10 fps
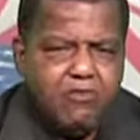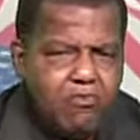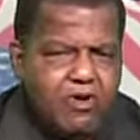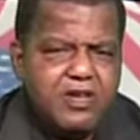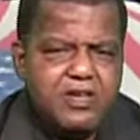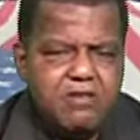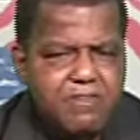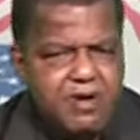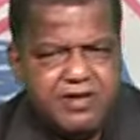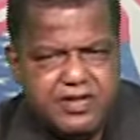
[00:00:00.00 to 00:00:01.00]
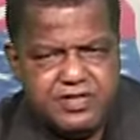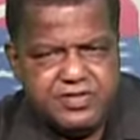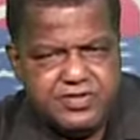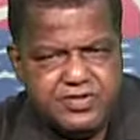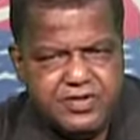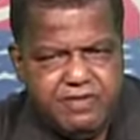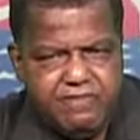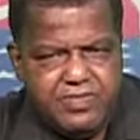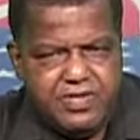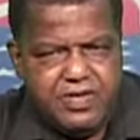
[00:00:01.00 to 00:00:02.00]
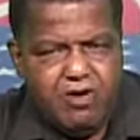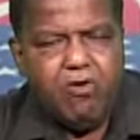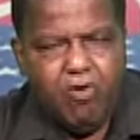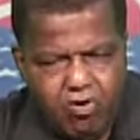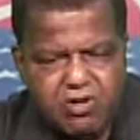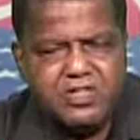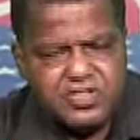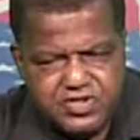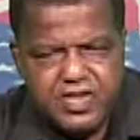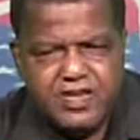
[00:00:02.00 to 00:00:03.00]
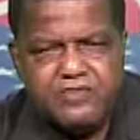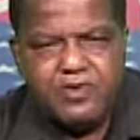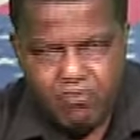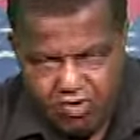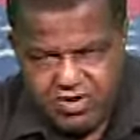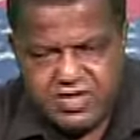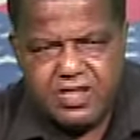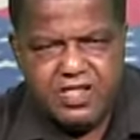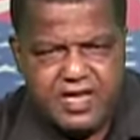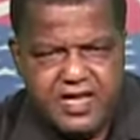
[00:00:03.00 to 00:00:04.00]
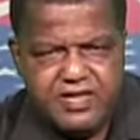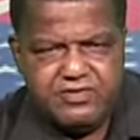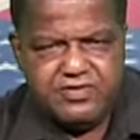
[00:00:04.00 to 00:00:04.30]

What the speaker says: working Americans, or let's say it, the working class.